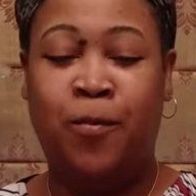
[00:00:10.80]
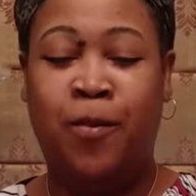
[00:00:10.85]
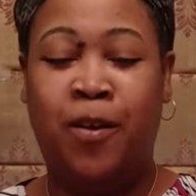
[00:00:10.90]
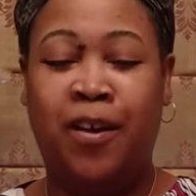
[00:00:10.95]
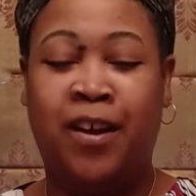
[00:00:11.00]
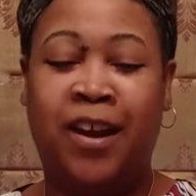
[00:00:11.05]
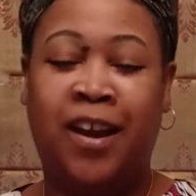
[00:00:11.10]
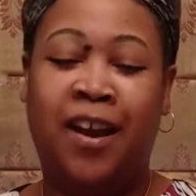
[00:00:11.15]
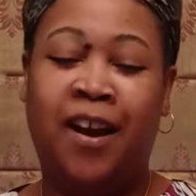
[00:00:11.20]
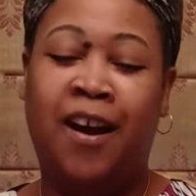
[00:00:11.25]

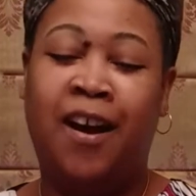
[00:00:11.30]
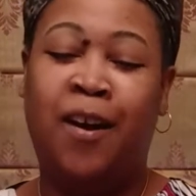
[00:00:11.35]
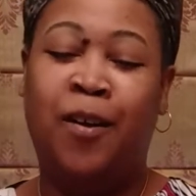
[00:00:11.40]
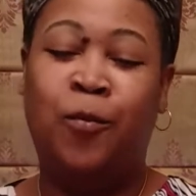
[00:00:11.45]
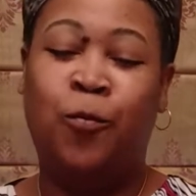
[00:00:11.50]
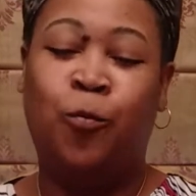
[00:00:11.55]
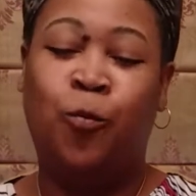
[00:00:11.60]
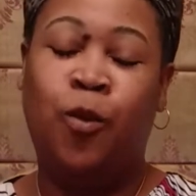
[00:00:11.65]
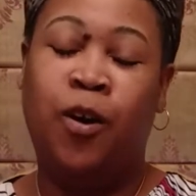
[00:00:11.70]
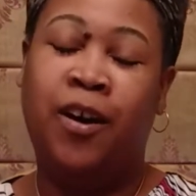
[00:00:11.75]
working
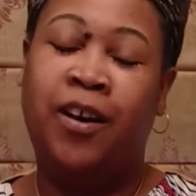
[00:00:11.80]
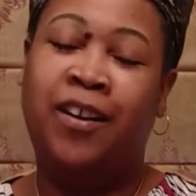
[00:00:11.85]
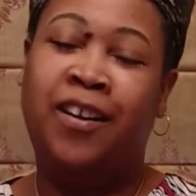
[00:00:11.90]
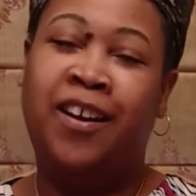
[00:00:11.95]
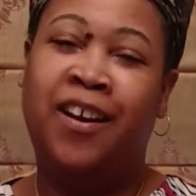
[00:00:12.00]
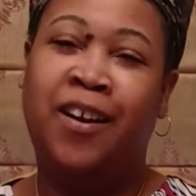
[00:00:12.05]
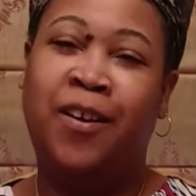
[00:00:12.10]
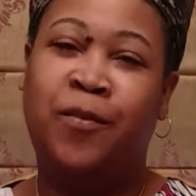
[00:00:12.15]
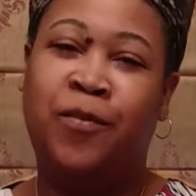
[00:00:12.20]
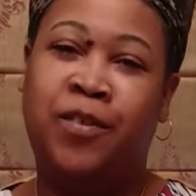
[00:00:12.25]
on
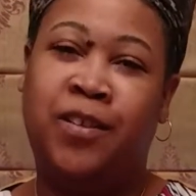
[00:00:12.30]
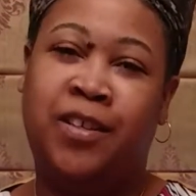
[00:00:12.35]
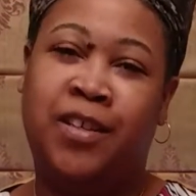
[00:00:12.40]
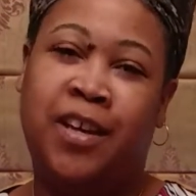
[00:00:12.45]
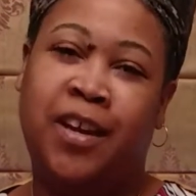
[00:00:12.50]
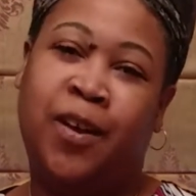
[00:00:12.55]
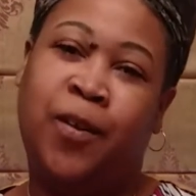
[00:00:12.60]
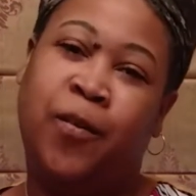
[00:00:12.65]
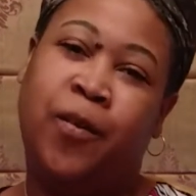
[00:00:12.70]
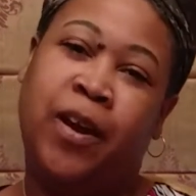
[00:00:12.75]
one of the
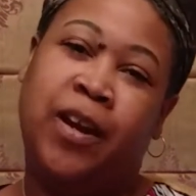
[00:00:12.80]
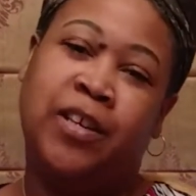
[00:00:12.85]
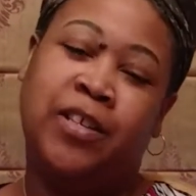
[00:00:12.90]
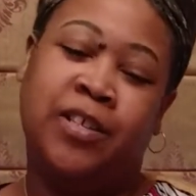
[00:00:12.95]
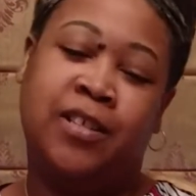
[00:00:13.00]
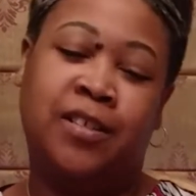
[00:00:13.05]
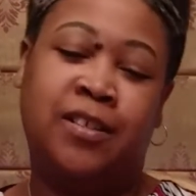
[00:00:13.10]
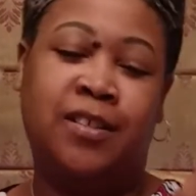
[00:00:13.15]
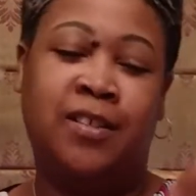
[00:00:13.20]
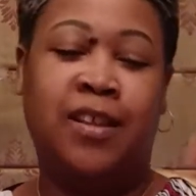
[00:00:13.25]

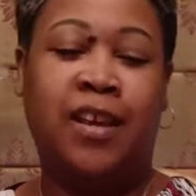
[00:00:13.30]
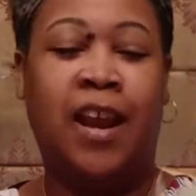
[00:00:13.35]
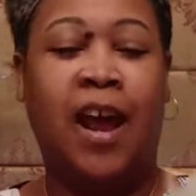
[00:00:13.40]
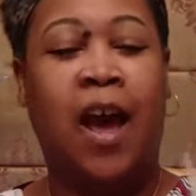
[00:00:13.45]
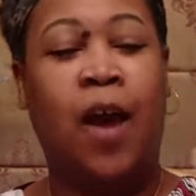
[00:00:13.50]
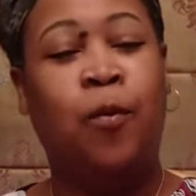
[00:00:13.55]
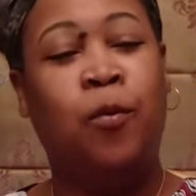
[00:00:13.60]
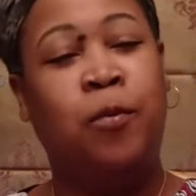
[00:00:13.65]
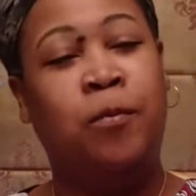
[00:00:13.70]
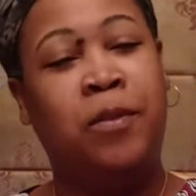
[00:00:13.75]
decorations that
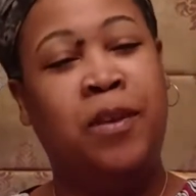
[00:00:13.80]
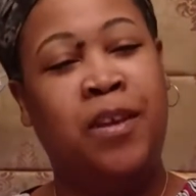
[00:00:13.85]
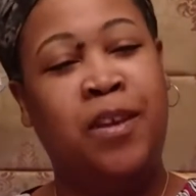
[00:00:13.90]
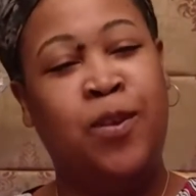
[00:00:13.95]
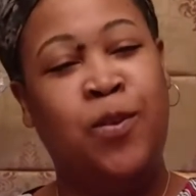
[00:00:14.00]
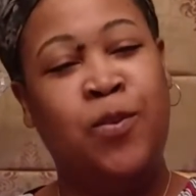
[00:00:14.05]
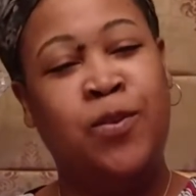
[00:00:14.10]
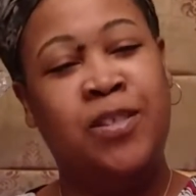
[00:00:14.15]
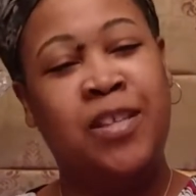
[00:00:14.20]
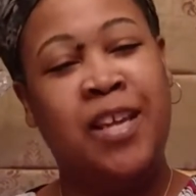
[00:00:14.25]
I will be
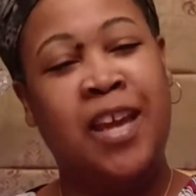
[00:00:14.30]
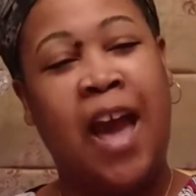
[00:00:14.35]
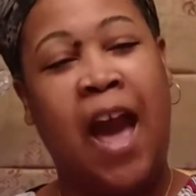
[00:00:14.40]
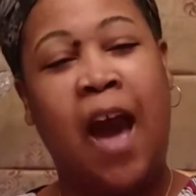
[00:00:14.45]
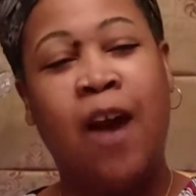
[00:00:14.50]
using